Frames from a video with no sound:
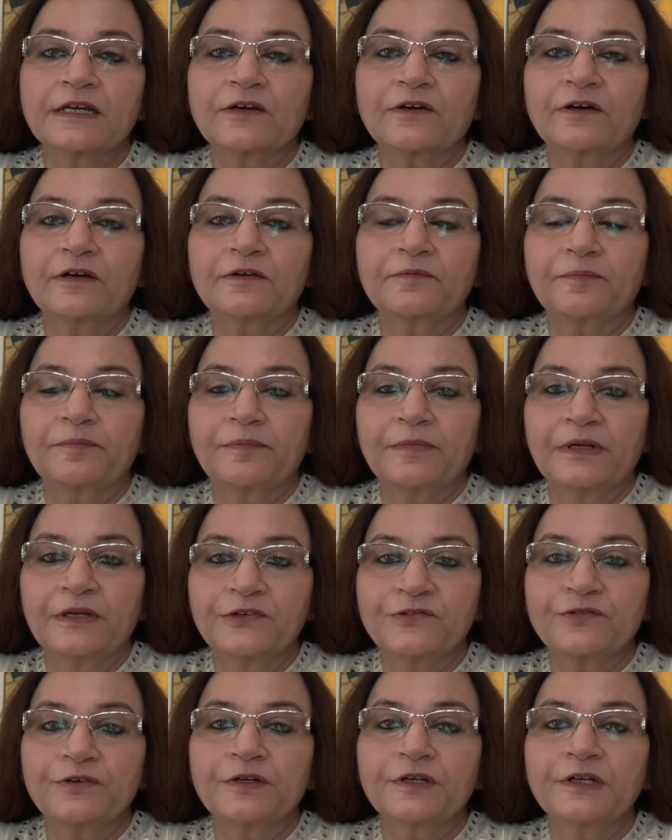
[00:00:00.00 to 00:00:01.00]
or
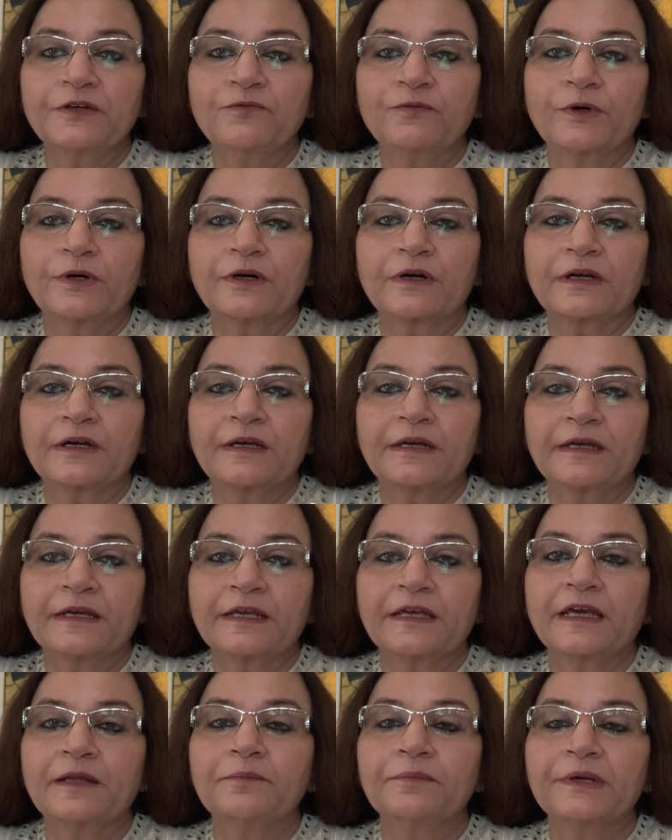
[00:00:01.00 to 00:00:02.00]
literary work
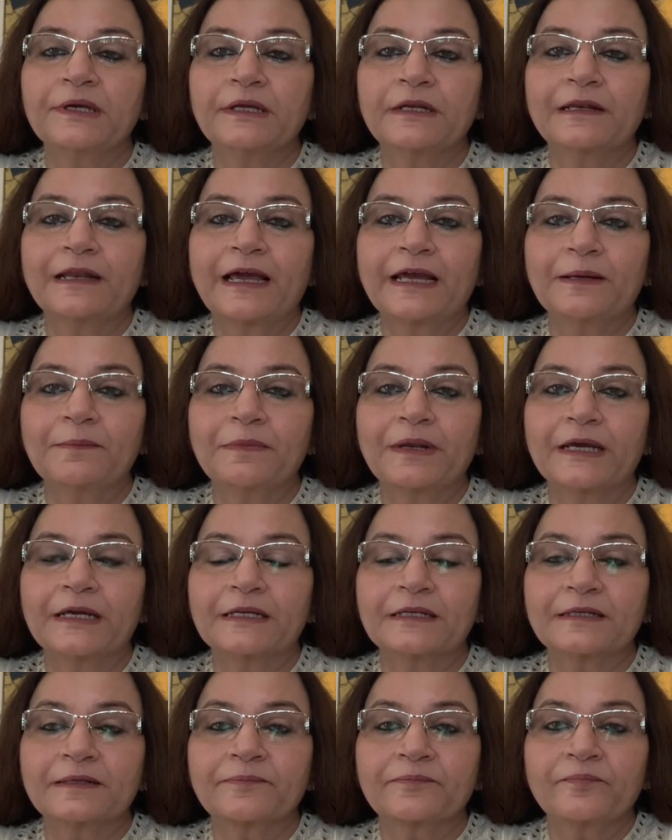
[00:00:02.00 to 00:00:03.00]
can be in
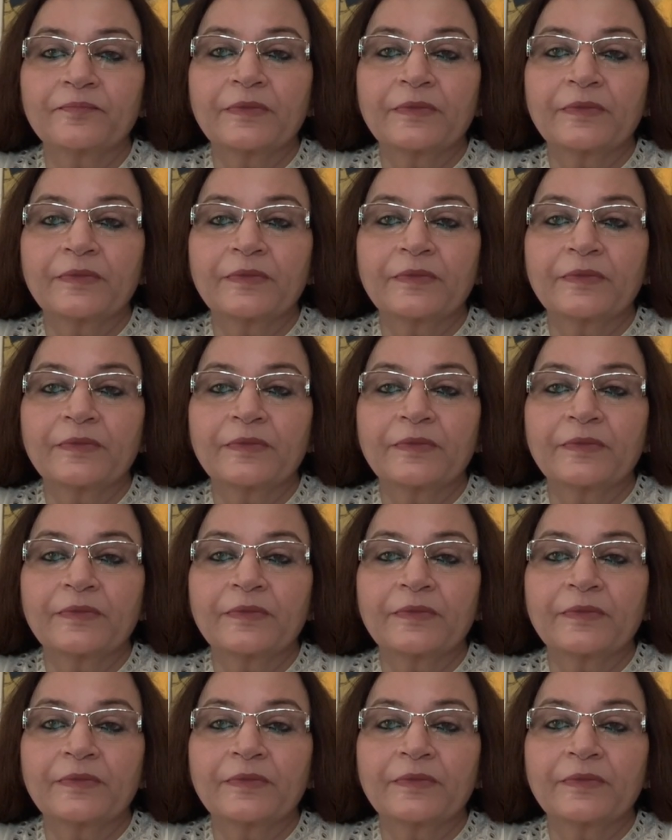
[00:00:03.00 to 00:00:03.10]
limelight.